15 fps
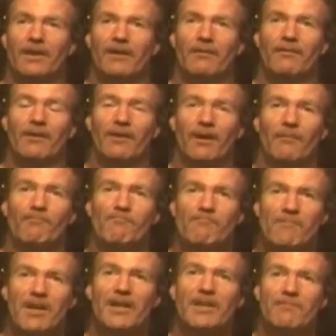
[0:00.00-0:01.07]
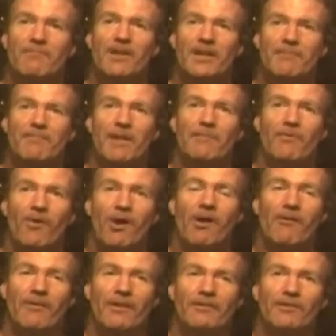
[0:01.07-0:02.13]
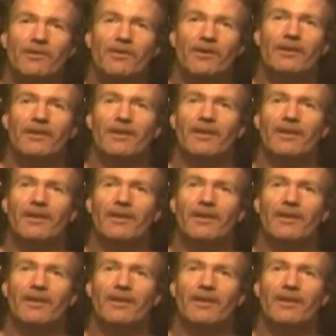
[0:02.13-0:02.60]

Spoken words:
There were many people always heard.